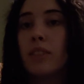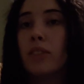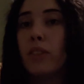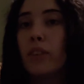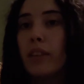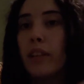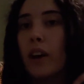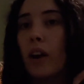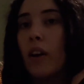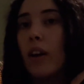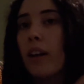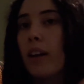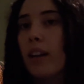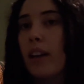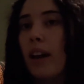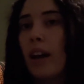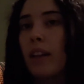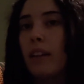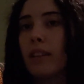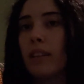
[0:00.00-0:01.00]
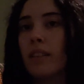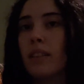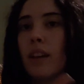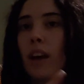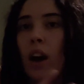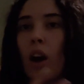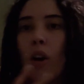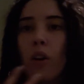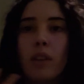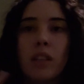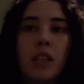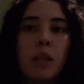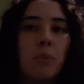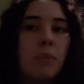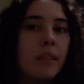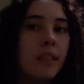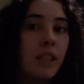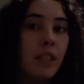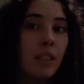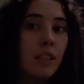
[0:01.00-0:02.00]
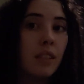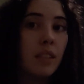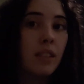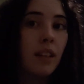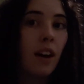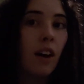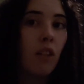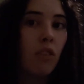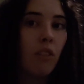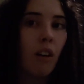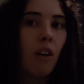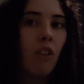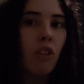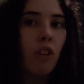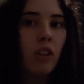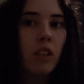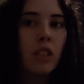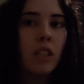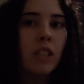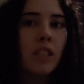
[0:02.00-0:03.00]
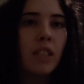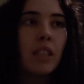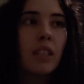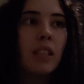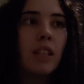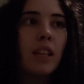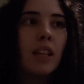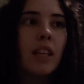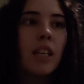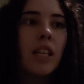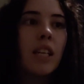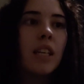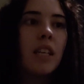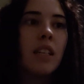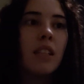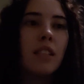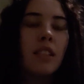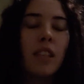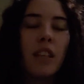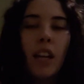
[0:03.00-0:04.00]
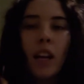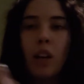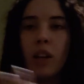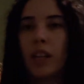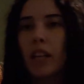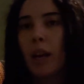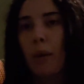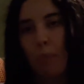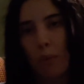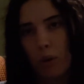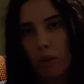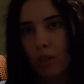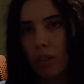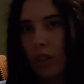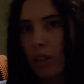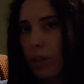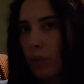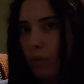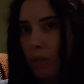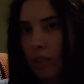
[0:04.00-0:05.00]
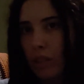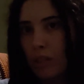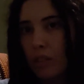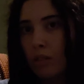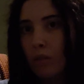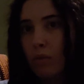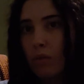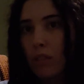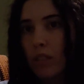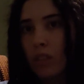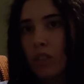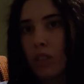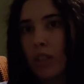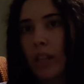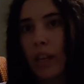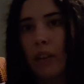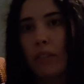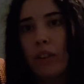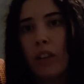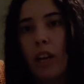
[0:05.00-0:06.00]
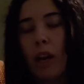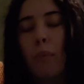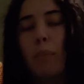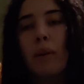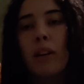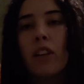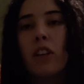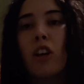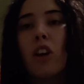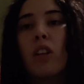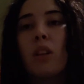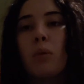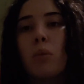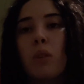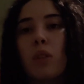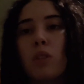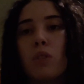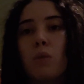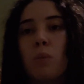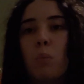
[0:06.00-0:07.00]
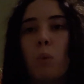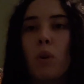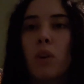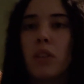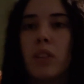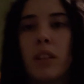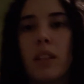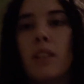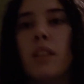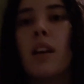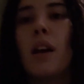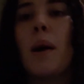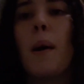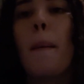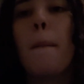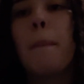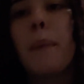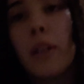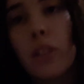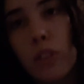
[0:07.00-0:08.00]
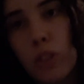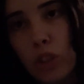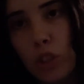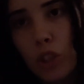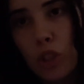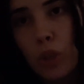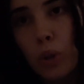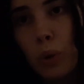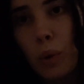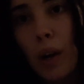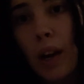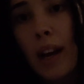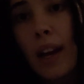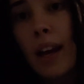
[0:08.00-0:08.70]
turned out, and I think that I'll keep these a lot longer than I kept all the other ones, which I never kept any of the other ones for more than a month or two,